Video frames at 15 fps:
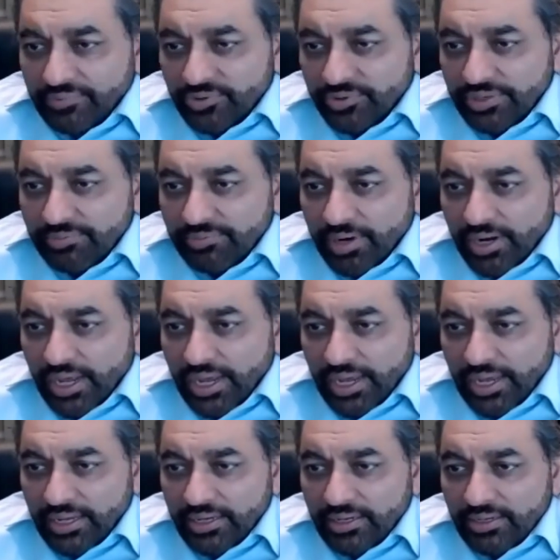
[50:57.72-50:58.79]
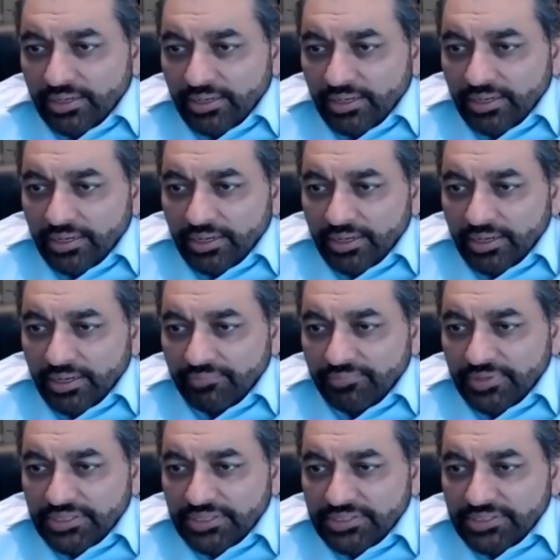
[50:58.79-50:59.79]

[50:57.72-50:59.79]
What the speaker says: to reply if there is